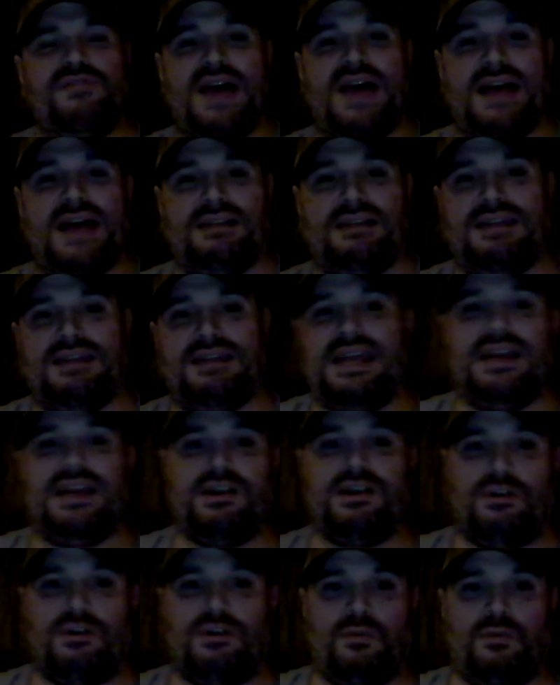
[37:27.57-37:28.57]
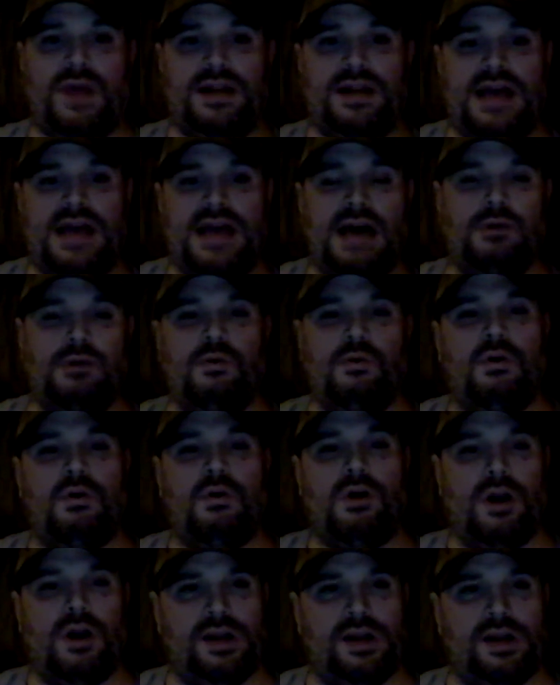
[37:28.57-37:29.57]
had a kicker win that
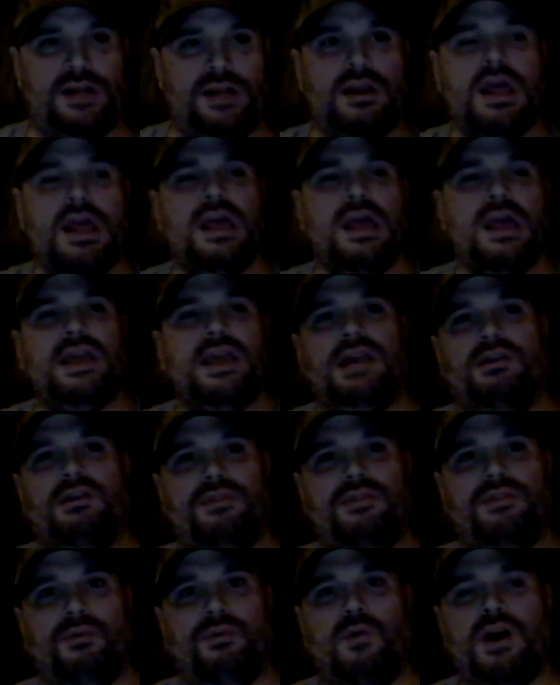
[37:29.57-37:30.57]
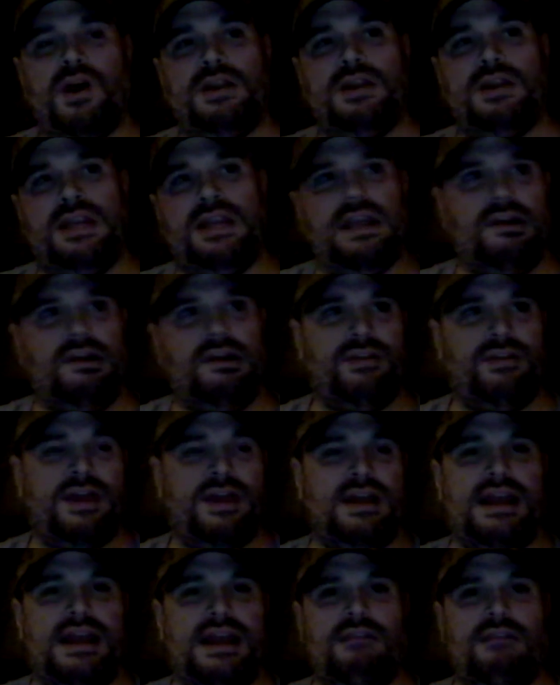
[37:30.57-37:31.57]
award. And, the one year
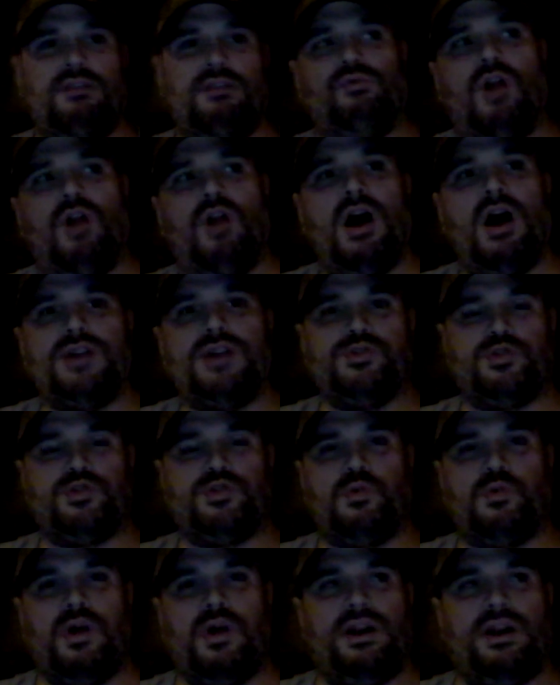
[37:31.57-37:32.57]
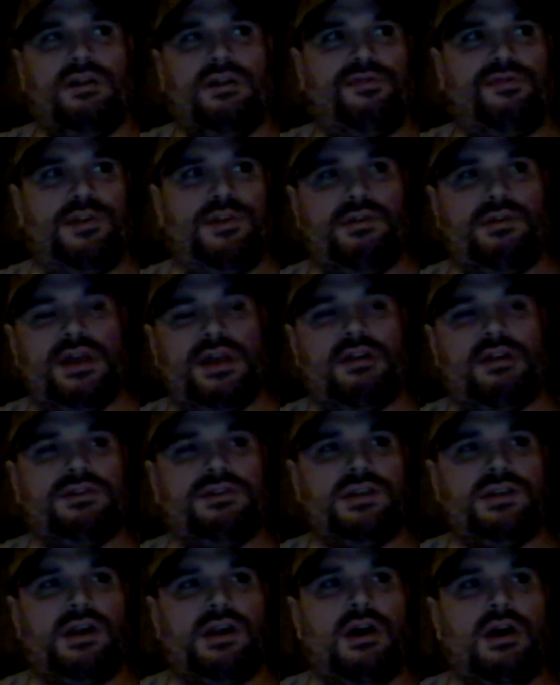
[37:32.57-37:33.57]
that Aaron Rodgers won it a few years
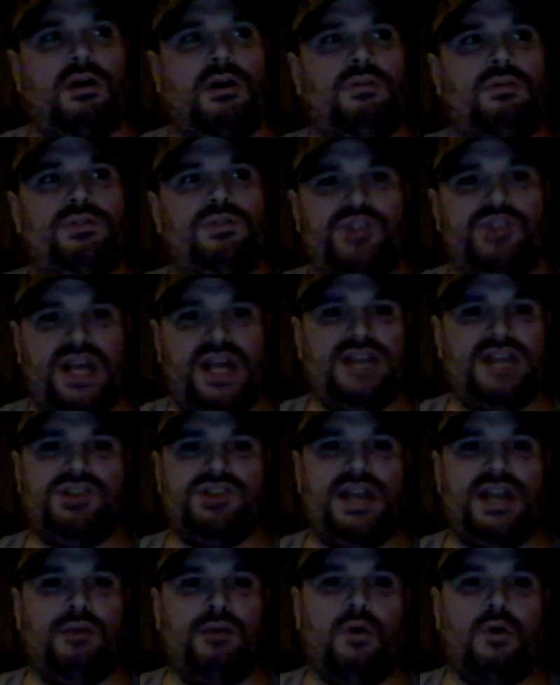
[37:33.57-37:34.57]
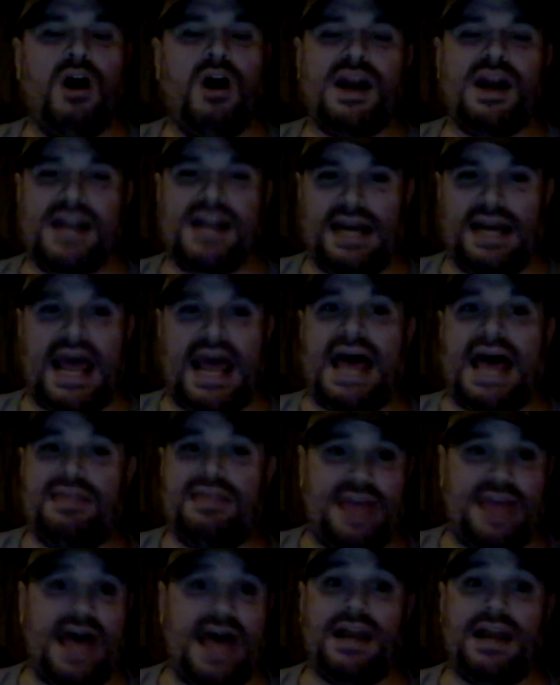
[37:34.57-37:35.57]
ago, J.J. Watt had
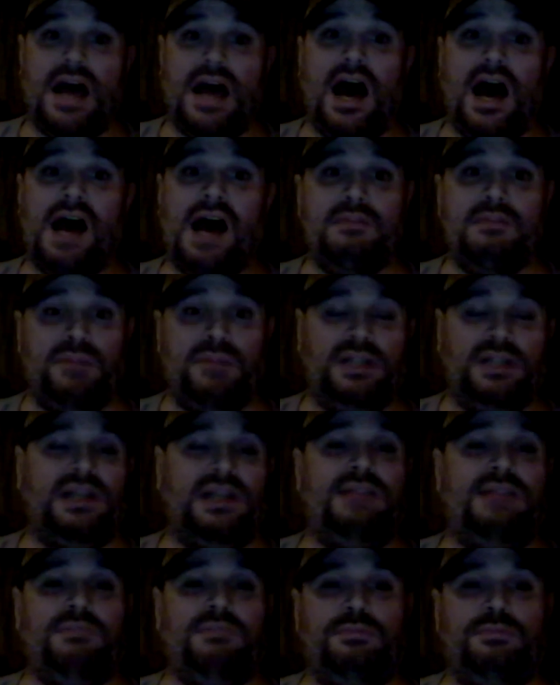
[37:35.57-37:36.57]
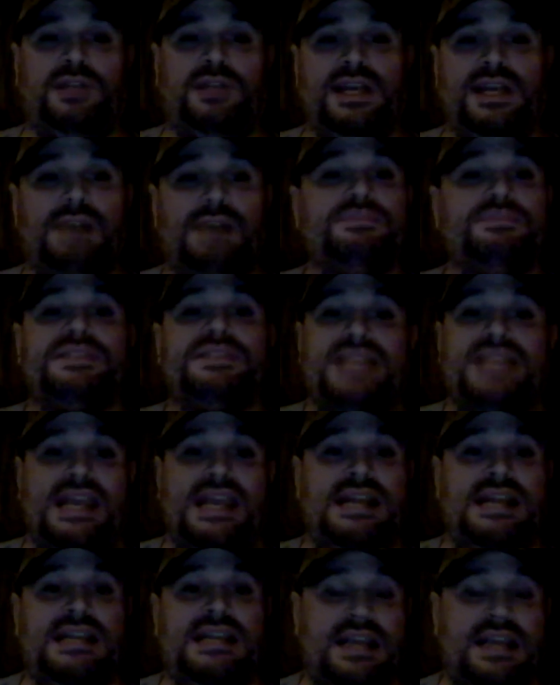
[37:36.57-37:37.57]
that unbelievably
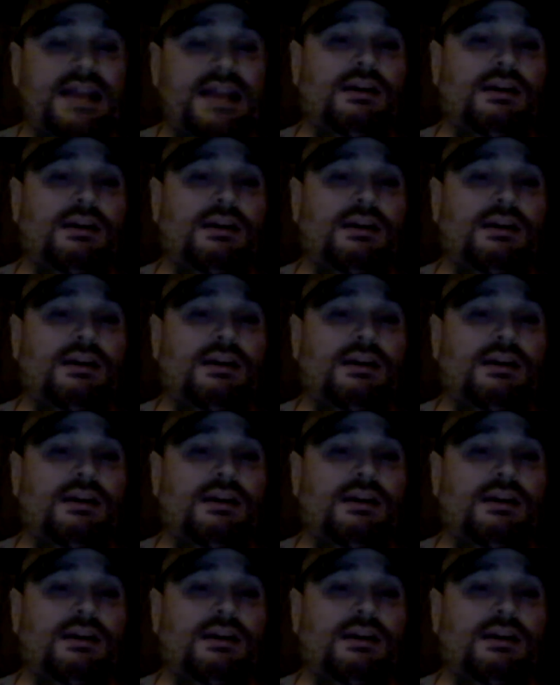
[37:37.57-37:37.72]
obscene year.